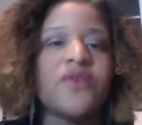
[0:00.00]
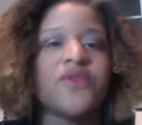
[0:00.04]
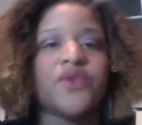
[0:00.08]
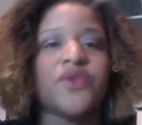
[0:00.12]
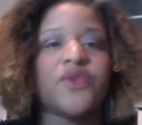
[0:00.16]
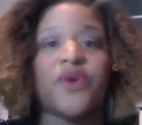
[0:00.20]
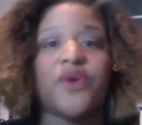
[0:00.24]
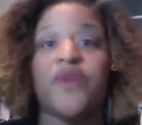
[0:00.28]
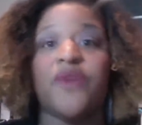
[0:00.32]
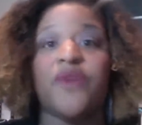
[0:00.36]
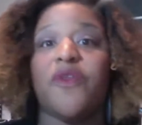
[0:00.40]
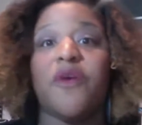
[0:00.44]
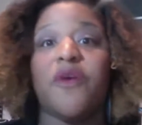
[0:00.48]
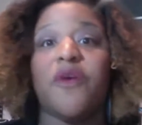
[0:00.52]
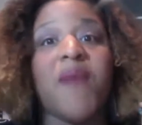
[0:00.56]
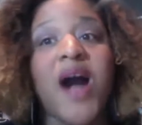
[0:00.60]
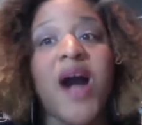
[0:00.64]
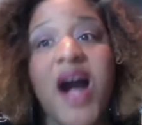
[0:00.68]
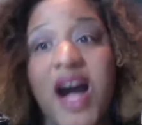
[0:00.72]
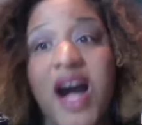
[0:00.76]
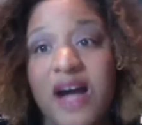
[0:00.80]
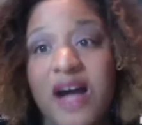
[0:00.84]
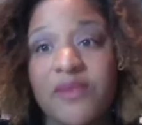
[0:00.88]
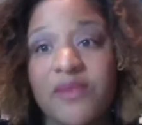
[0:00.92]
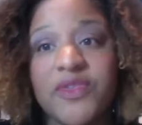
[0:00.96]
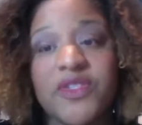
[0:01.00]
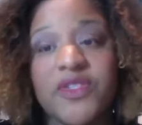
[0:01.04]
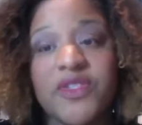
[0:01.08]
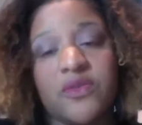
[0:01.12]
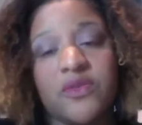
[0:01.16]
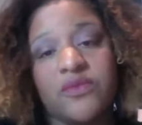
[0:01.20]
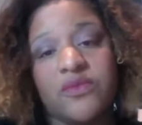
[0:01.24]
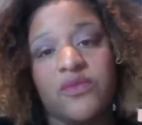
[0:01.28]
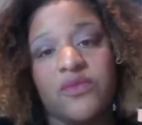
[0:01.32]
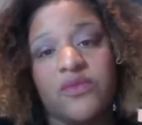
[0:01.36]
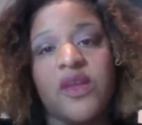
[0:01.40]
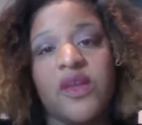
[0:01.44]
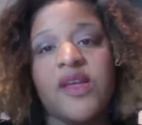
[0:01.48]
or their moms don't
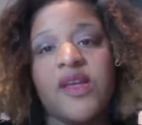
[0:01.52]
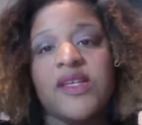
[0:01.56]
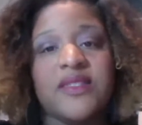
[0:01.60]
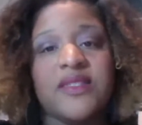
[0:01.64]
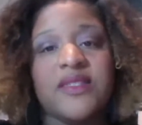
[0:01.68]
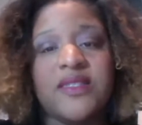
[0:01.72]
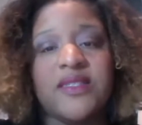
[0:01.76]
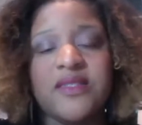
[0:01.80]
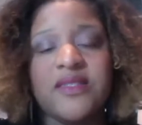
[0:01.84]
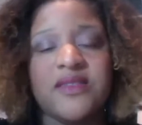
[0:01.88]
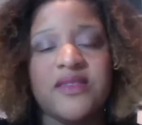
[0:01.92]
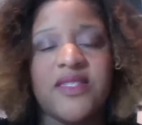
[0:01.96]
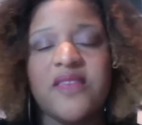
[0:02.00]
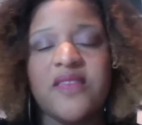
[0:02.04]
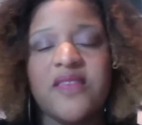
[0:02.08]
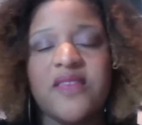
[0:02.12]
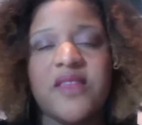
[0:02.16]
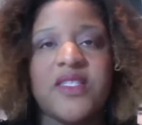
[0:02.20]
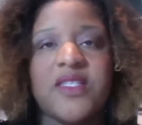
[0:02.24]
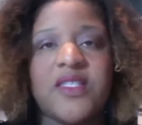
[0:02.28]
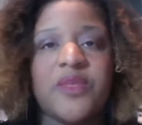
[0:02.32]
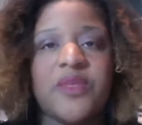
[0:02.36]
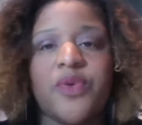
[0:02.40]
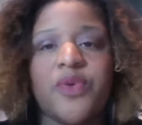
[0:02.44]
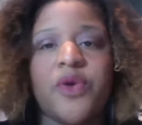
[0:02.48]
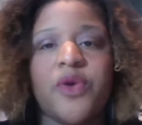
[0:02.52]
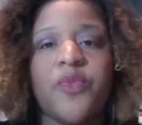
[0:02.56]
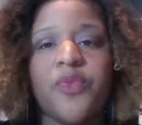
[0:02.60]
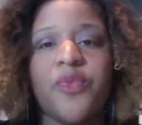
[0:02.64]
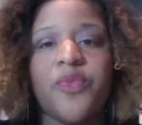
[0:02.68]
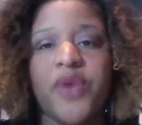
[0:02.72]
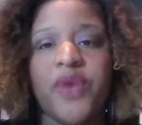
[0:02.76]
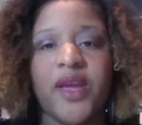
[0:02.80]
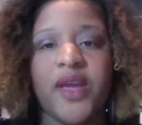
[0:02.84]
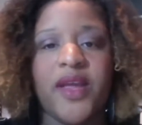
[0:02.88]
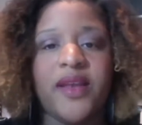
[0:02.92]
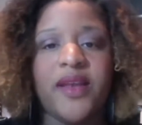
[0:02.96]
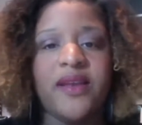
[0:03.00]
see that it's
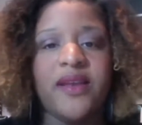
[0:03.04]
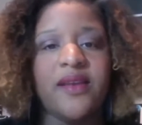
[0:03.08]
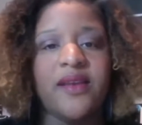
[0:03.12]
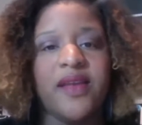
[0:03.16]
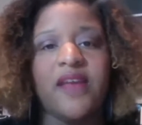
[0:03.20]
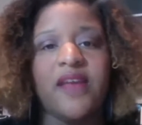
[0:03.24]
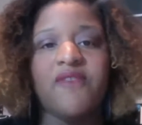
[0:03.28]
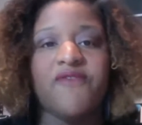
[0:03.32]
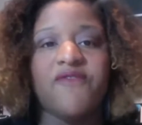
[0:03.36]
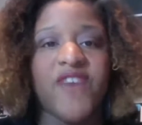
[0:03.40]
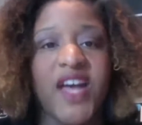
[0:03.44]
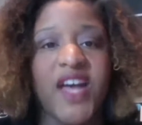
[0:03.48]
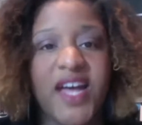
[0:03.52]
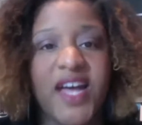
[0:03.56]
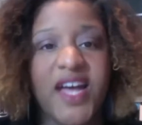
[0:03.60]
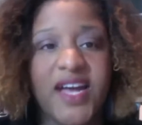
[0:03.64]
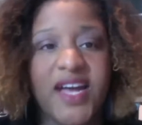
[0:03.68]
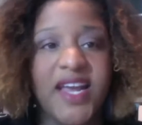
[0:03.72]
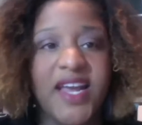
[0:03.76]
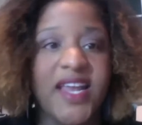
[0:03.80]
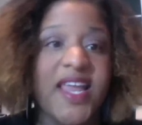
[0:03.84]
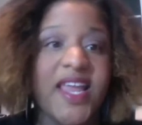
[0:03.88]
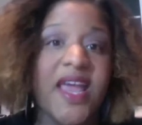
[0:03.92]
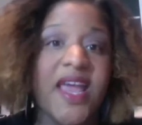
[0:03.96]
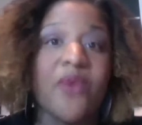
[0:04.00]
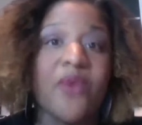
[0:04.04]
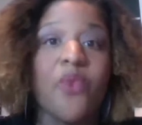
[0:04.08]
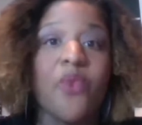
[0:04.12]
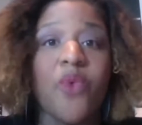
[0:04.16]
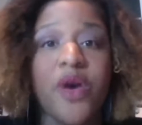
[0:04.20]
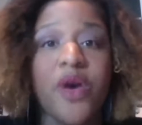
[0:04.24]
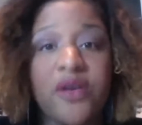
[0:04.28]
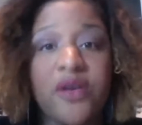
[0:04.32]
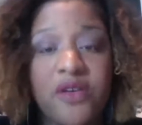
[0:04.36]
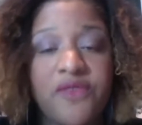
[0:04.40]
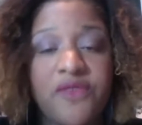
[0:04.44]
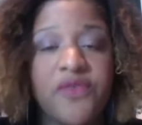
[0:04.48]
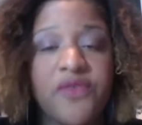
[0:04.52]
appropriate and fine and
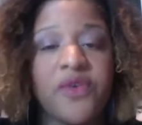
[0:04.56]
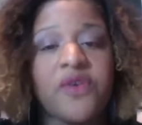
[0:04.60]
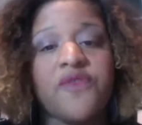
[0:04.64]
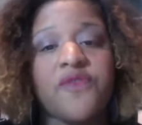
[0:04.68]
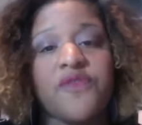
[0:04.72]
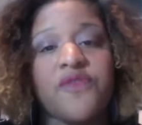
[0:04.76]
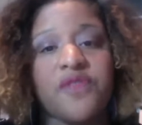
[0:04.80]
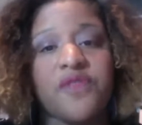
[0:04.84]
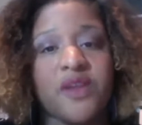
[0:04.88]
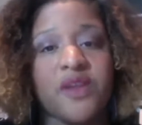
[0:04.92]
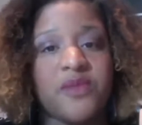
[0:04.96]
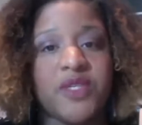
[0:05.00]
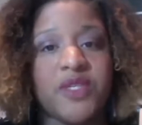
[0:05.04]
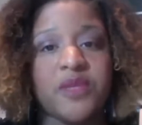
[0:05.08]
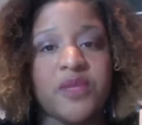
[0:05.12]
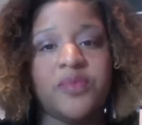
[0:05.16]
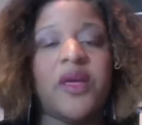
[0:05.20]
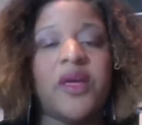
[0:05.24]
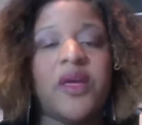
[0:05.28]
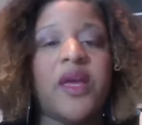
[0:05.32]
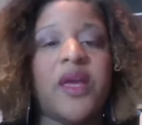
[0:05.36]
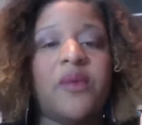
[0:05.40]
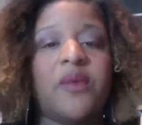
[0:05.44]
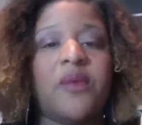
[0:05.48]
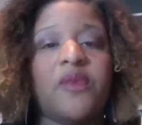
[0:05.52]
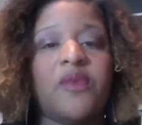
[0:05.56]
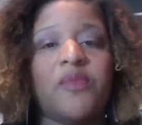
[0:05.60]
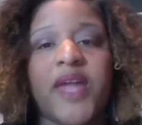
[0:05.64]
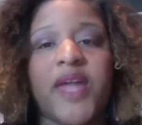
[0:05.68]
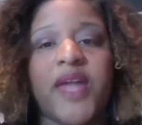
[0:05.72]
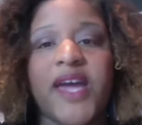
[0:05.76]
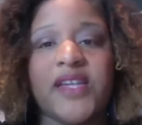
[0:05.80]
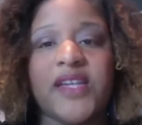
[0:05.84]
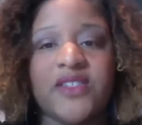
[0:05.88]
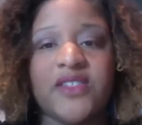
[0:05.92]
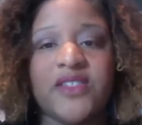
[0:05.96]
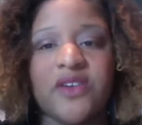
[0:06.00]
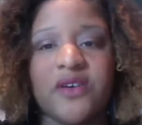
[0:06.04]
wonderful for them to play with
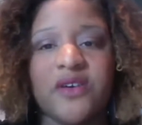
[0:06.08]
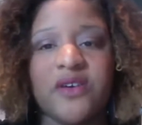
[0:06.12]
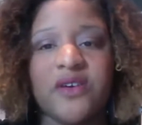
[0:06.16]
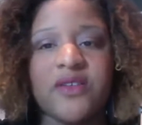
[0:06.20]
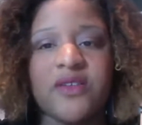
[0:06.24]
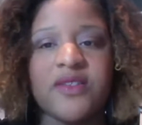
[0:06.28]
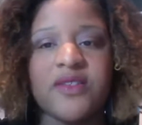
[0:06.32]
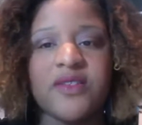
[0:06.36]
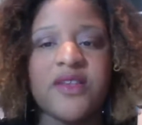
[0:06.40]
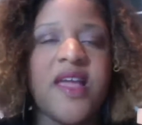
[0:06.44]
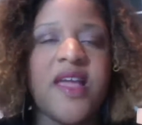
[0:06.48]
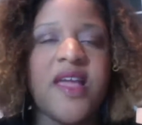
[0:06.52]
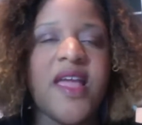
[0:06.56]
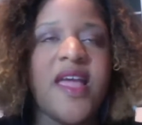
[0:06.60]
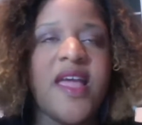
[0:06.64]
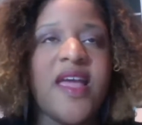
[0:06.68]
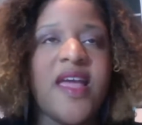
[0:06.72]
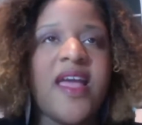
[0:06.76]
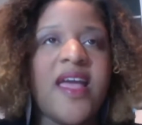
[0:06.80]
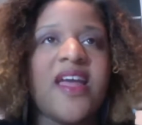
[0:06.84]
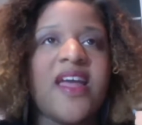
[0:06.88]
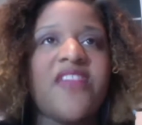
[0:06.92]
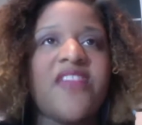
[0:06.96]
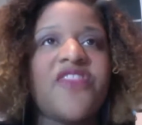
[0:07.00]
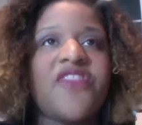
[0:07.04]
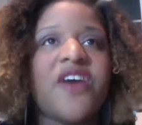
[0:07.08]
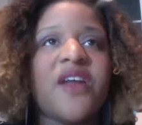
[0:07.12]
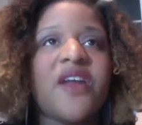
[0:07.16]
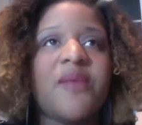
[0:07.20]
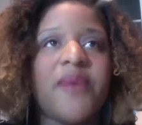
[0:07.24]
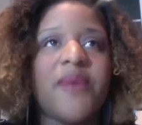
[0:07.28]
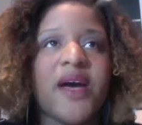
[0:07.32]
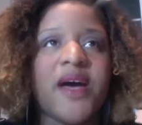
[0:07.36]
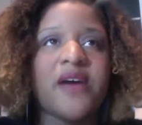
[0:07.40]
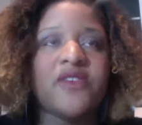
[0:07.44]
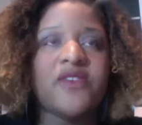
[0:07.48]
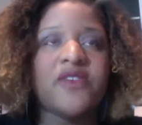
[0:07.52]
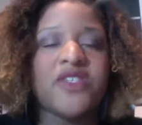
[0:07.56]
Black dolls. And I thought
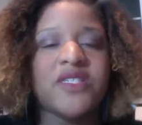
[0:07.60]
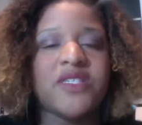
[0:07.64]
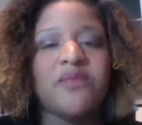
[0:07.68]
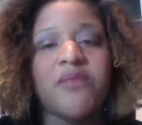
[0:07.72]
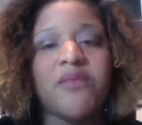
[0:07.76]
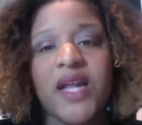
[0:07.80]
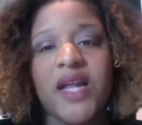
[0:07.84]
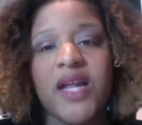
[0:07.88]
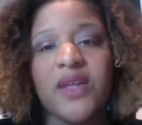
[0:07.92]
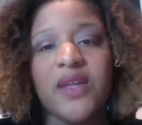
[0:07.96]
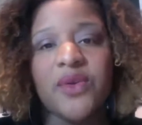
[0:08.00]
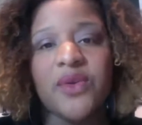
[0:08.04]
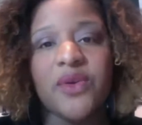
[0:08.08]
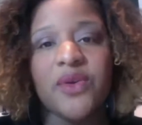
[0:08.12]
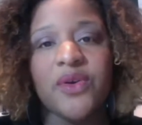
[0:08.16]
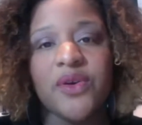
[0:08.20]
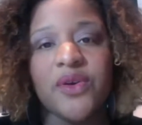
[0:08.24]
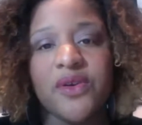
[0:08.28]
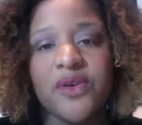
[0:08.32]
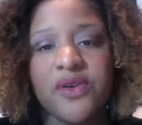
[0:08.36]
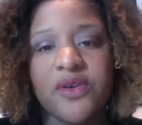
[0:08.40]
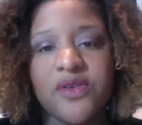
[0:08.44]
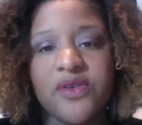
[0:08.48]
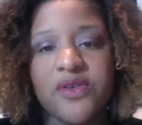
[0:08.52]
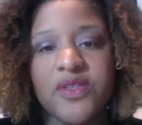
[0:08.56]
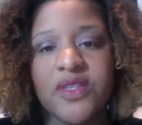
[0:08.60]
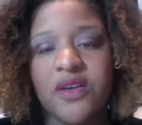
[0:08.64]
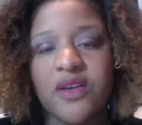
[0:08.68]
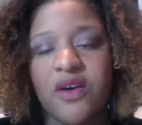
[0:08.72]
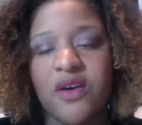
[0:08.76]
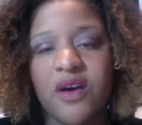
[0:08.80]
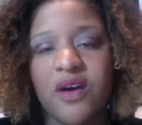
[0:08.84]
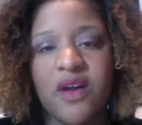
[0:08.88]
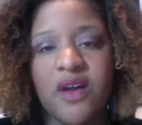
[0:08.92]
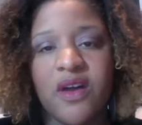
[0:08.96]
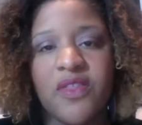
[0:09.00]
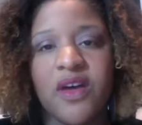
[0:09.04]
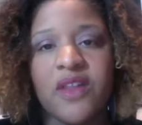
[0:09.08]
about just my little girls and
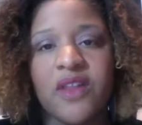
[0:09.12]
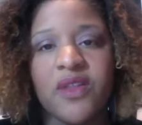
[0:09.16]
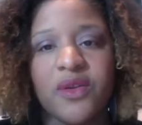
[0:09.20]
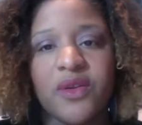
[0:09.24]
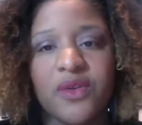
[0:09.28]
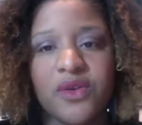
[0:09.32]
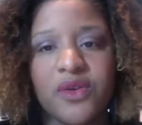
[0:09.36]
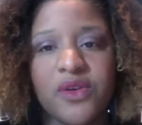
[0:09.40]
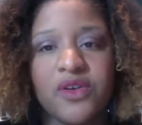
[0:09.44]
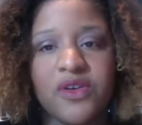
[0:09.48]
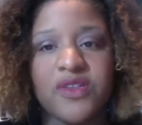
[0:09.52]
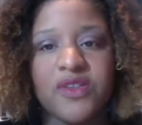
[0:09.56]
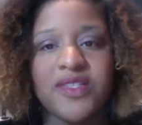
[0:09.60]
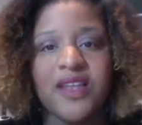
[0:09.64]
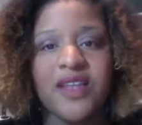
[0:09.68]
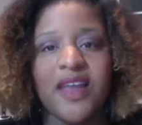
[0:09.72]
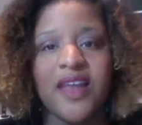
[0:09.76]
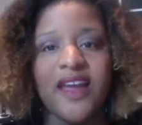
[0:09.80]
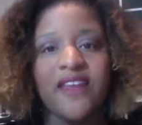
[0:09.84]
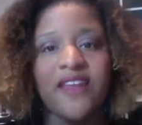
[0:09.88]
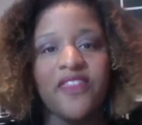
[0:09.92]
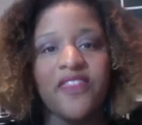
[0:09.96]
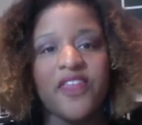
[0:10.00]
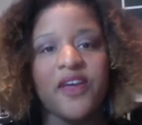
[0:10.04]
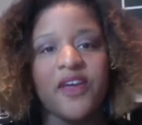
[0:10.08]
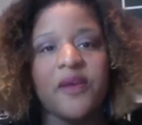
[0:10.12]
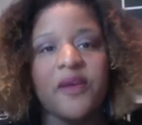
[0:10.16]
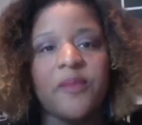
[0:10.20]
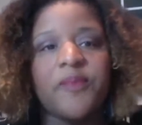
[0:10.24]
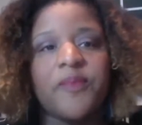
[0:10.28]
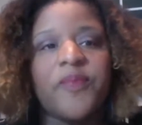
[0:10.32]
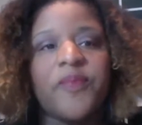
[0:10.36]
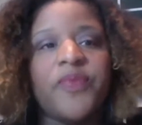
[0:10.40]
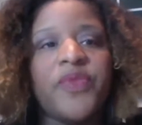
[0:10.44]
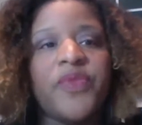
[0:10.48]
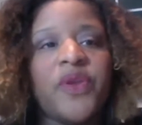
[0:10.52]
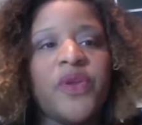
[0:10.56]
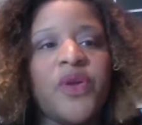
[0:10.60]
all the other little girls like them
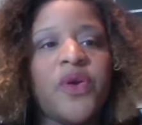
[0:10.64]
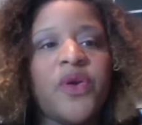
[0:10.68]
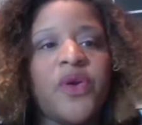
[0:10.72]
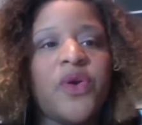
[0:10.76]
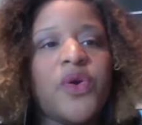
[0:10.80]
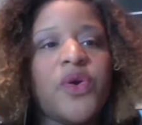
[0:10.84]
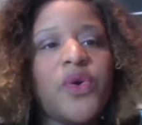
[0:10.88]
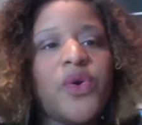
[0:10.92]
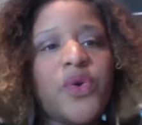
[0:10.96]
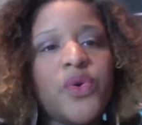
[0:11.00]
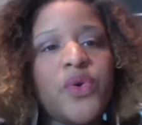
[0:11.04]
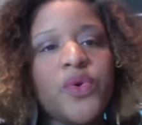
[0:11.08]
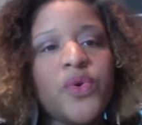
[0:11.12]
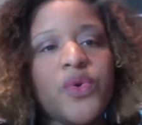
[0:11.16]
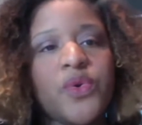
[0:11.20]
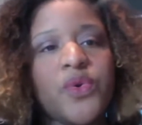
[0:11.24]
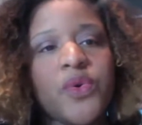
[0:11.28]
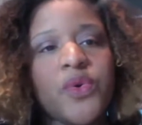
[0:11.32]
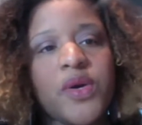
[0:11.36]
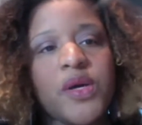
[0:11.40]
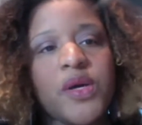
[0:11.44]
who